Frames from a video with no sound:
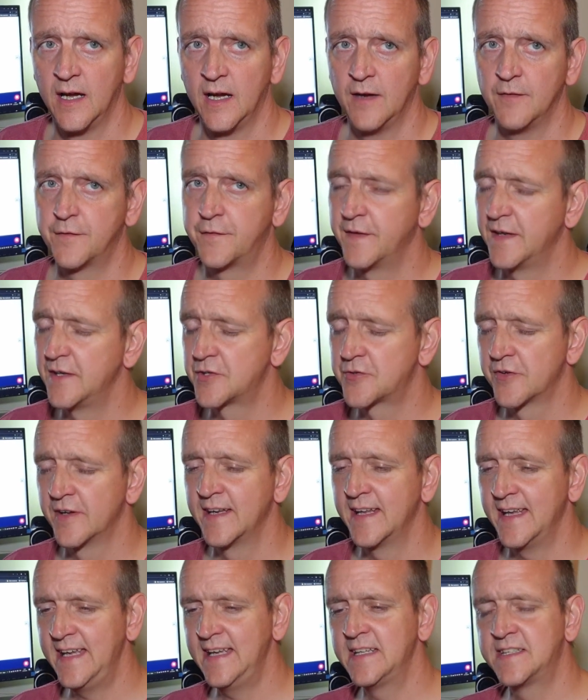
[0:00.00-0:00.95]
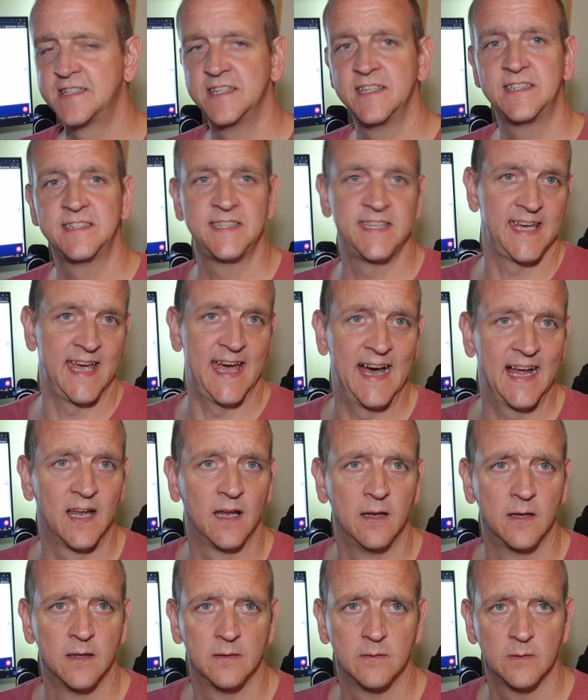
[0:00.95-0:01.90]
featuring
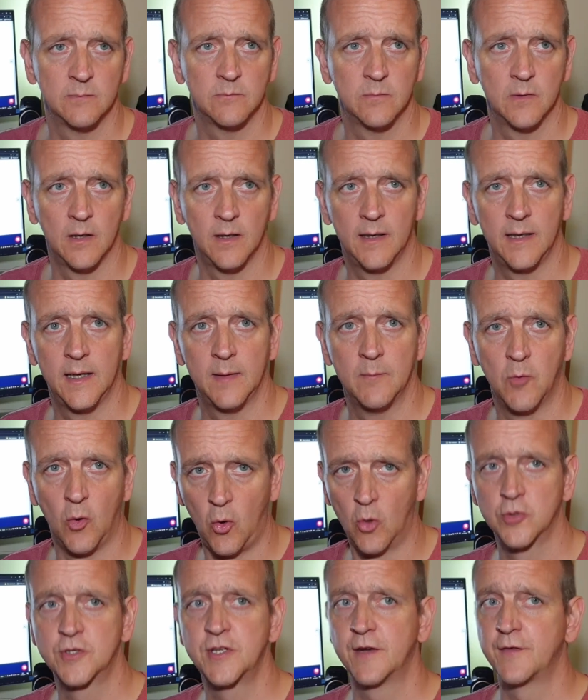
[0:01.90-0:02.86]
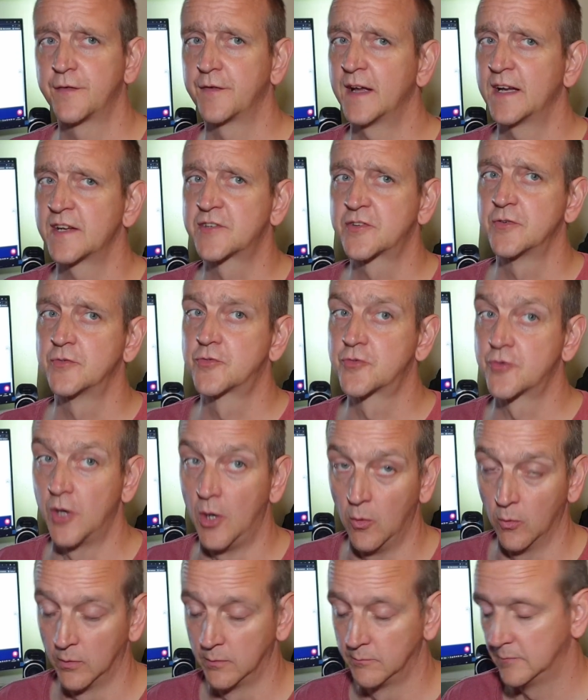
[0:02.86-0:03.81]
ETTL auto flash
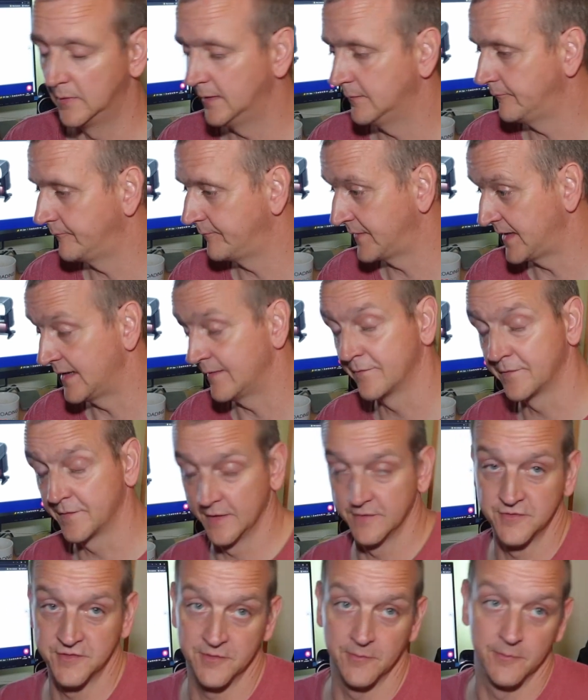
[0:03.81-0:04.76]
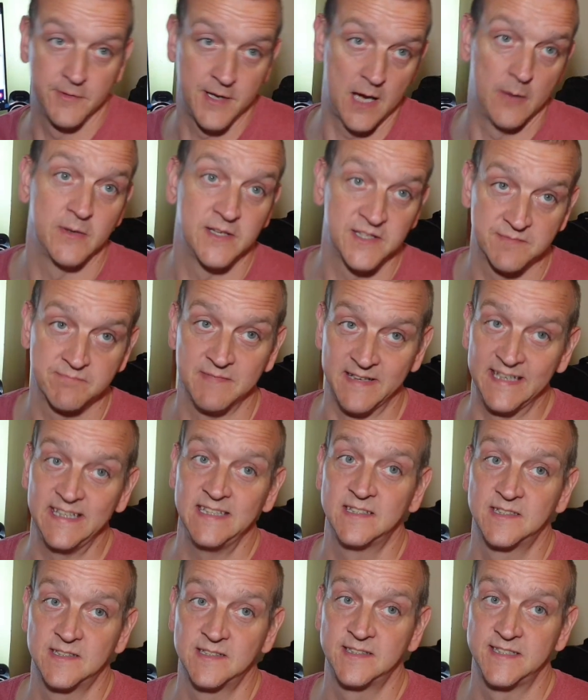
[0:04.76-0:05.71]
control. For those who don't know, is
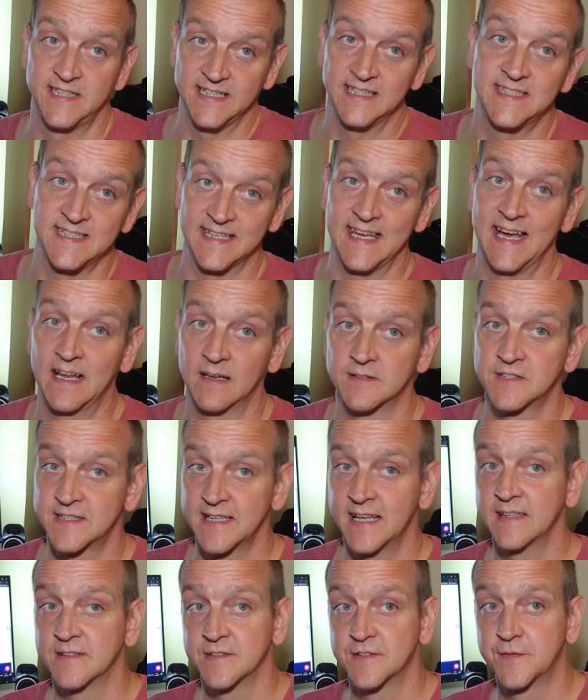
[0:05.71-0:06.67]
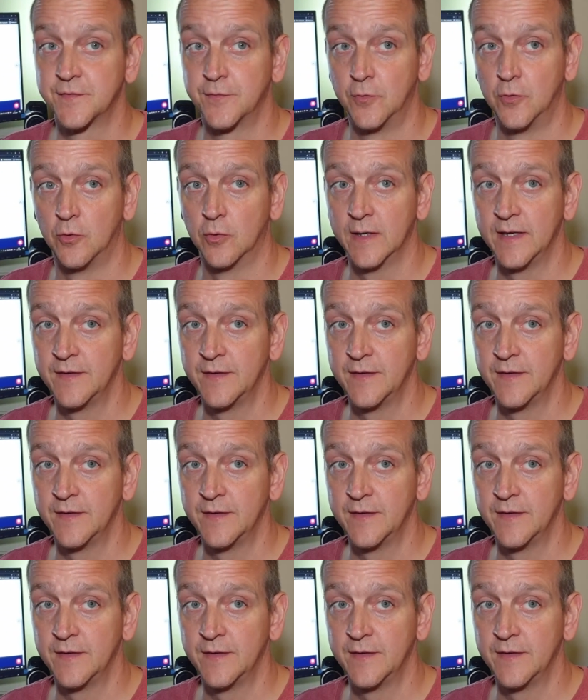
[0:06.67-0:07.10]
ETTL stands for